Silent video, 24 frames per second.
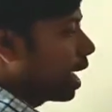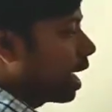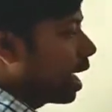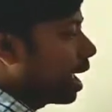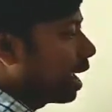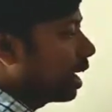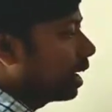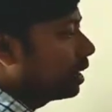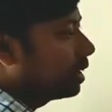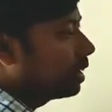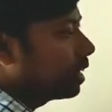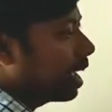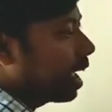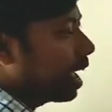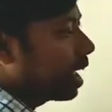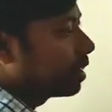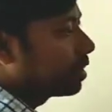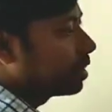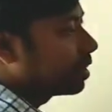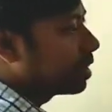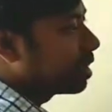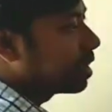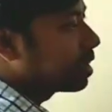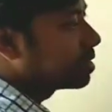and
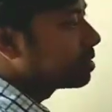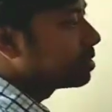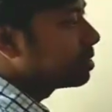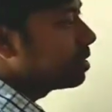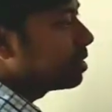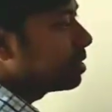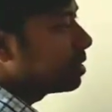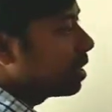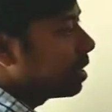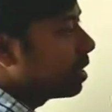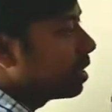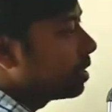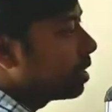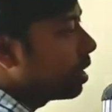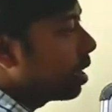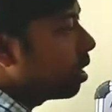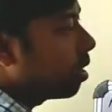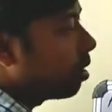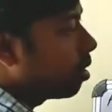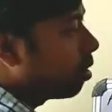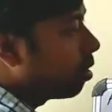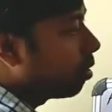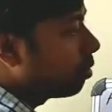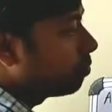an exit area
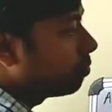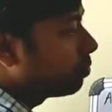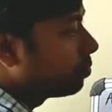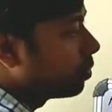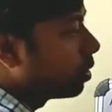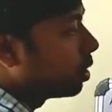of